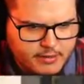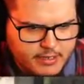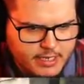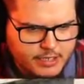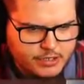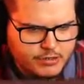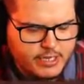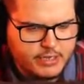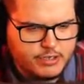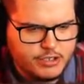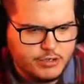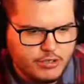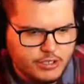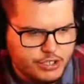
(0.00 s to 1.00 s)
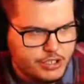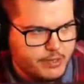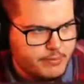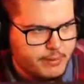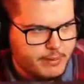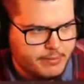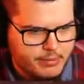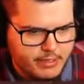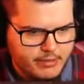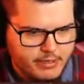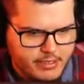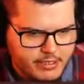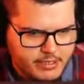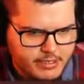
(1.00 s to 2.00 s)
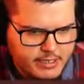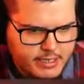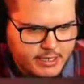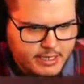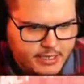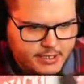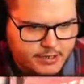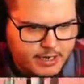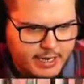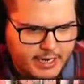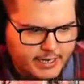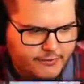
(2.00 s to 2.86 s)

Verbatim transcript: Not shoot the house, shoot the ship, like, playlist. Dude, I